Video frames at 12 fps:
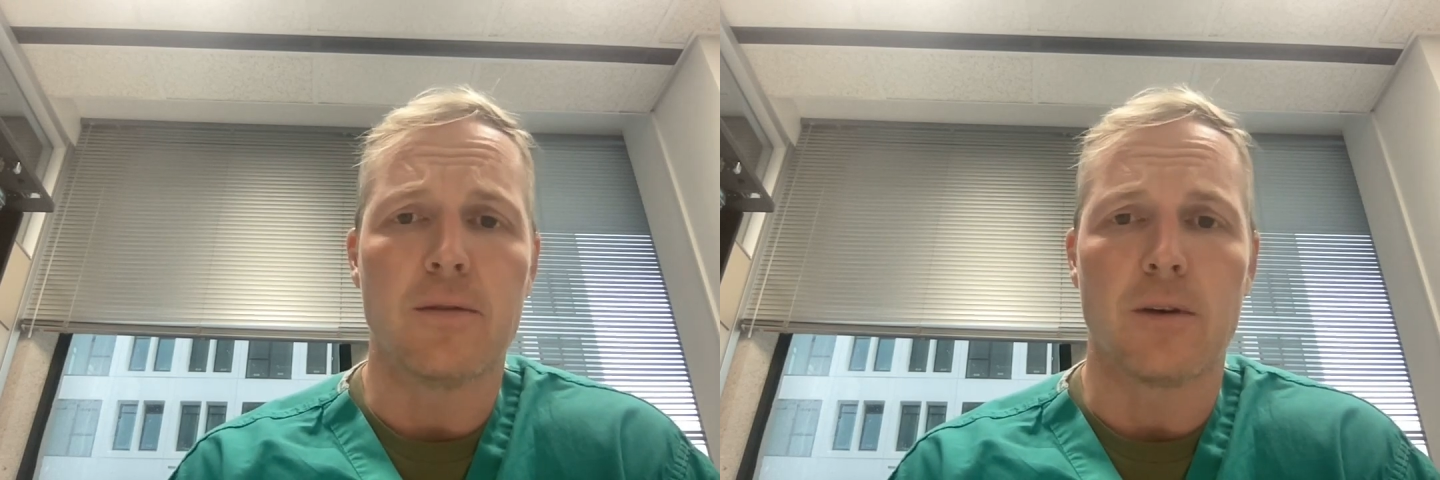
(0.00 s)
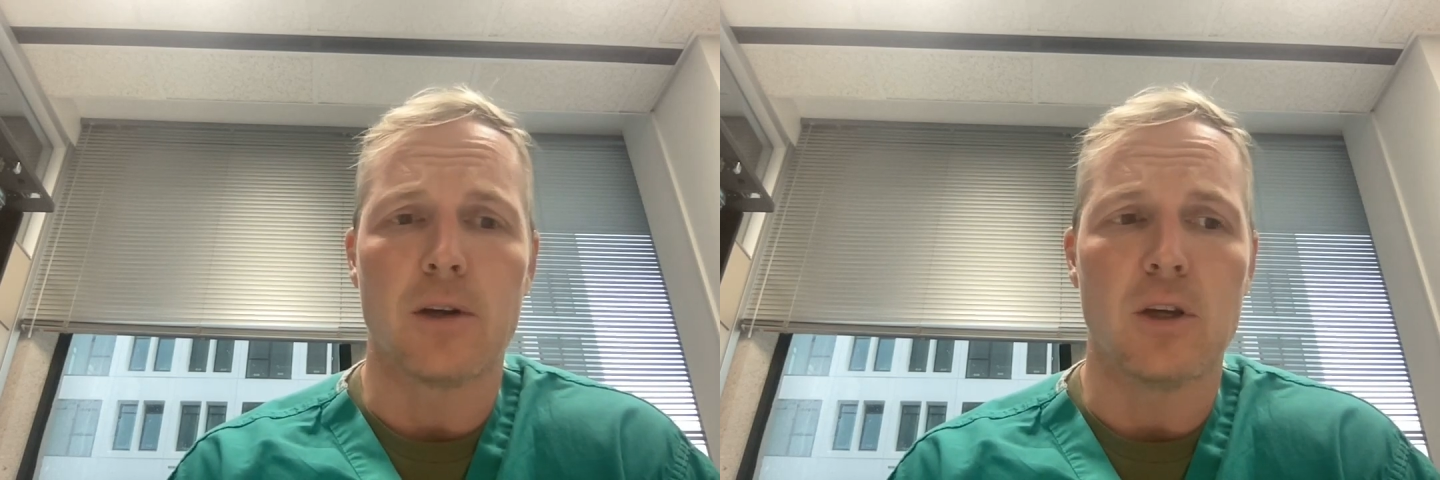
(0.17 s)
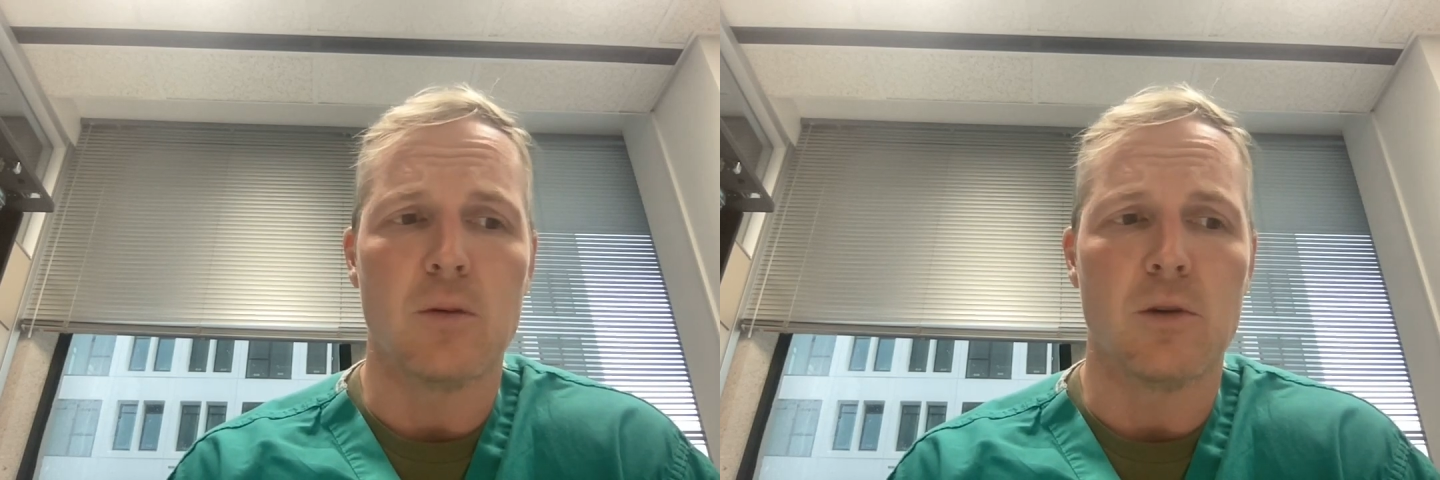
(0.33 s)
for
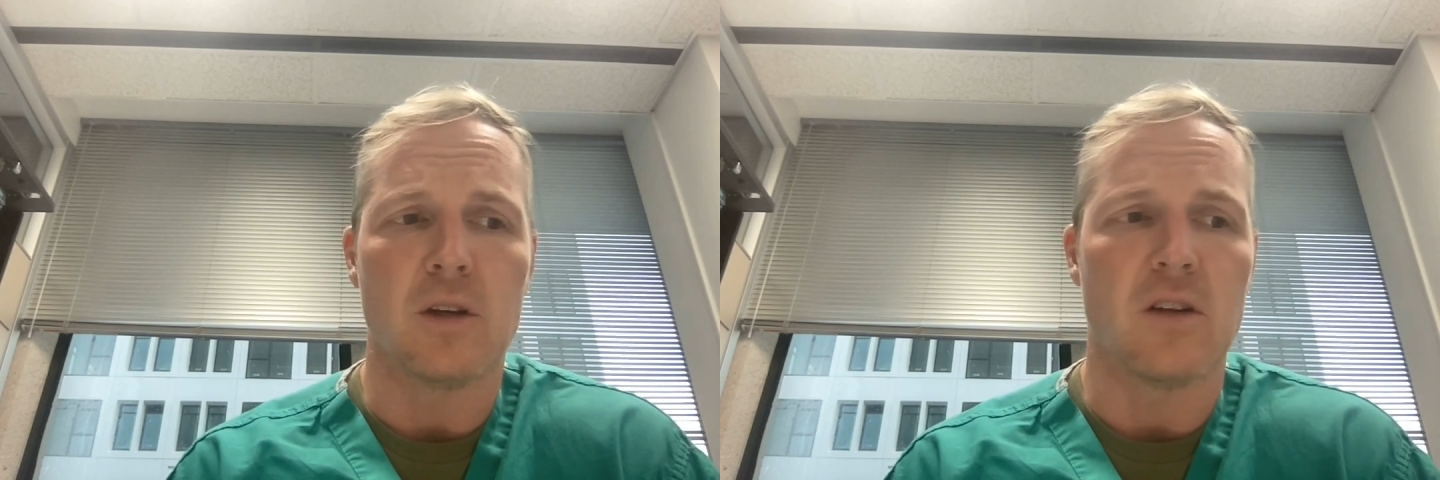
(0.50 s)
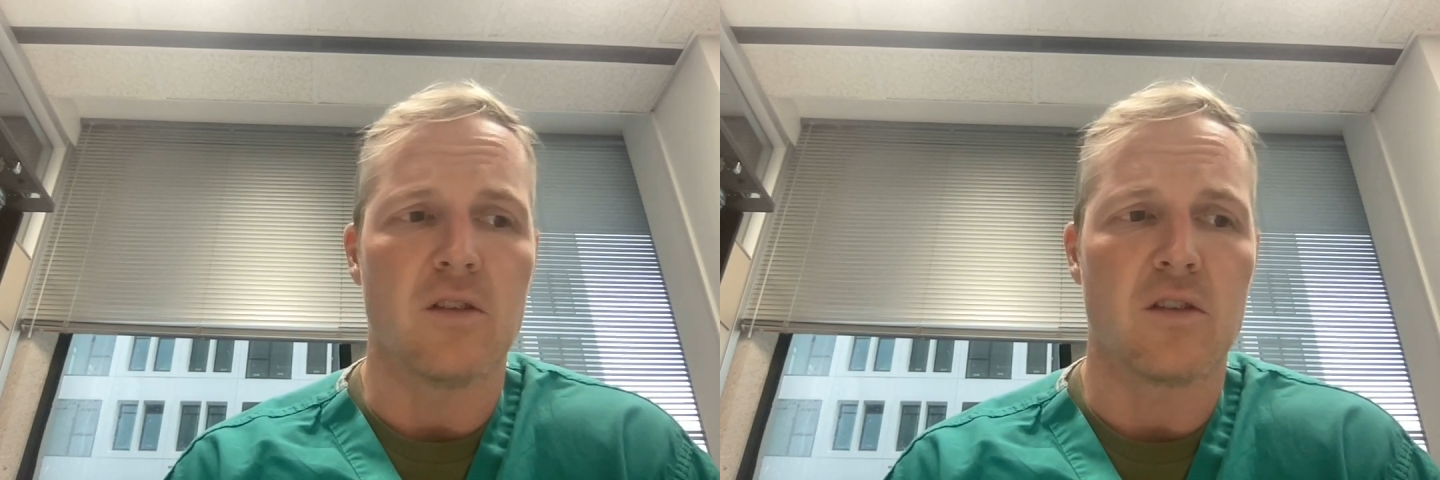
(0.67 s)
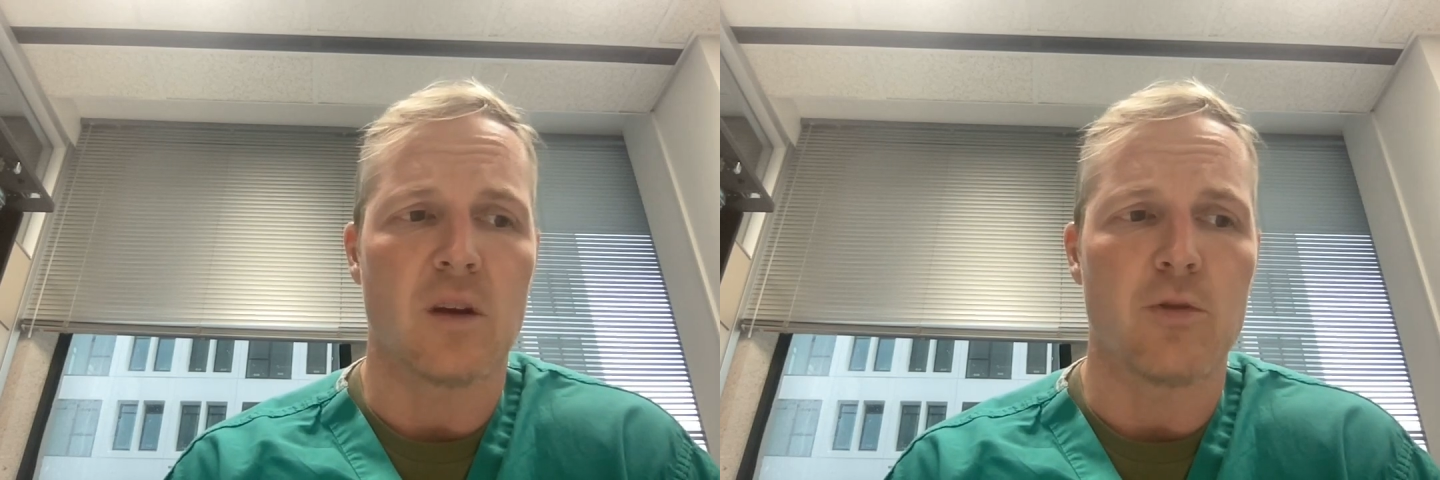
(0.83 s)
human
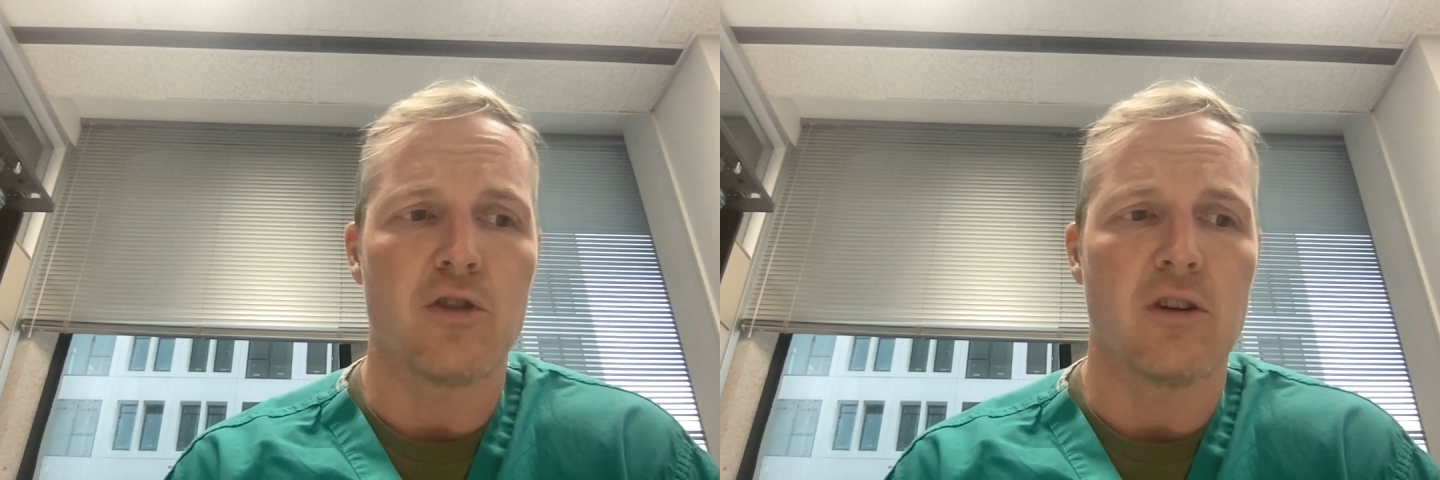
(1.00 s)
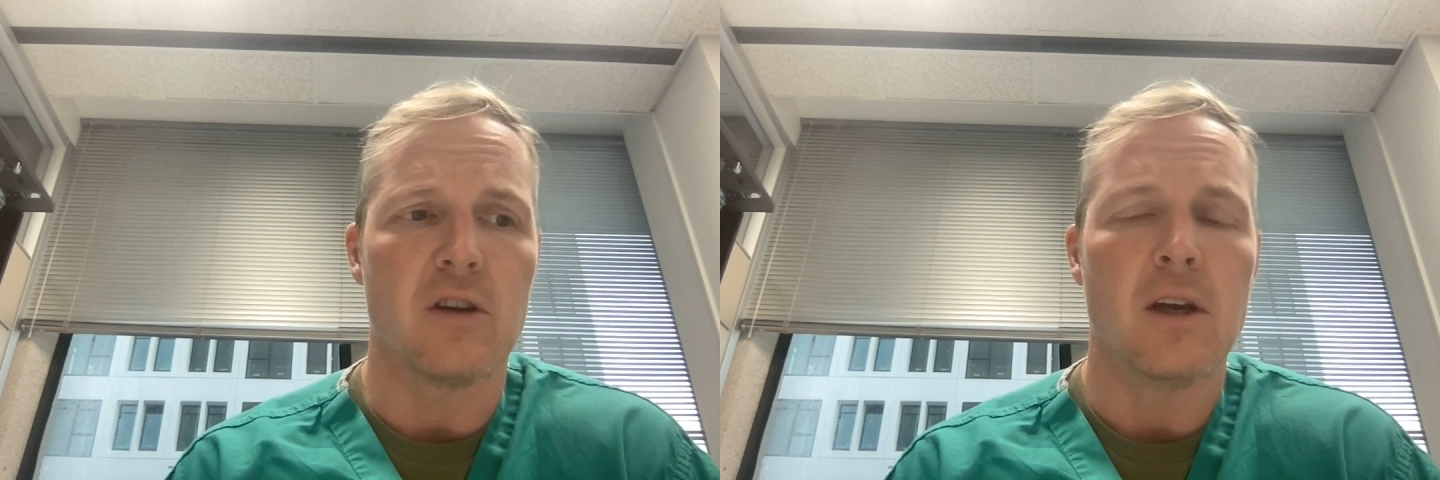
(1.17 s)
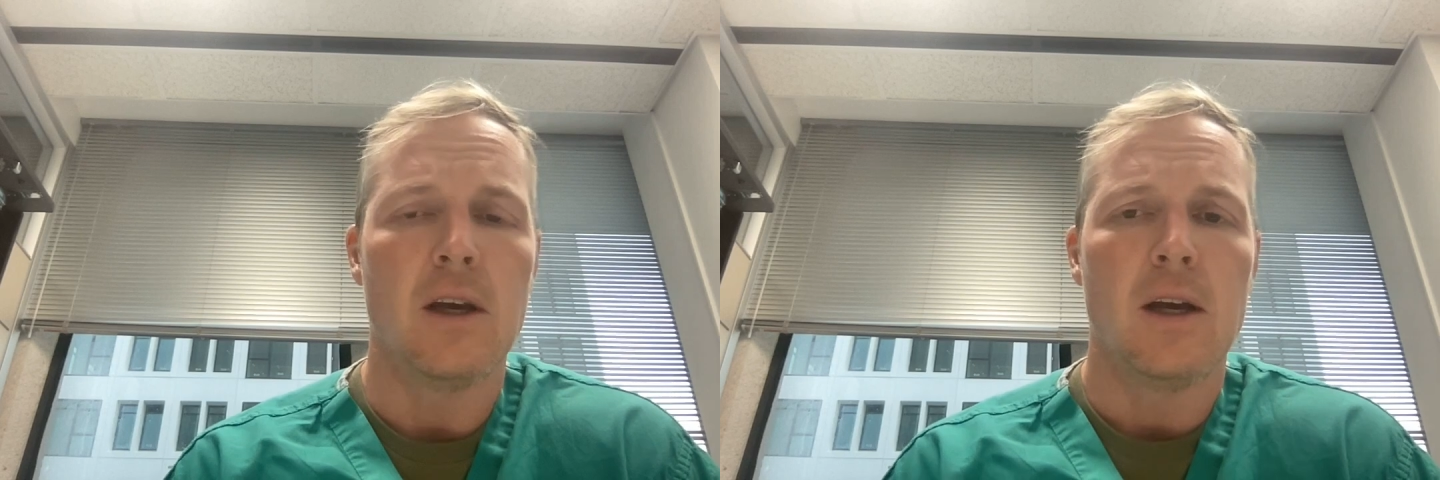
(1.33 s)

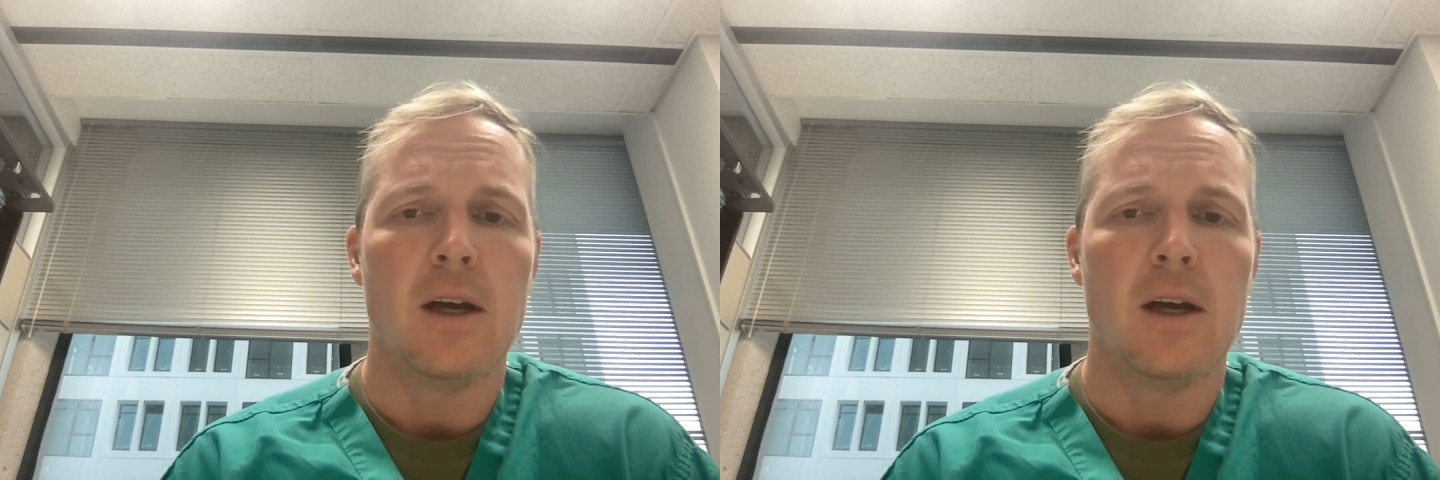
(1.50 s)
consumption.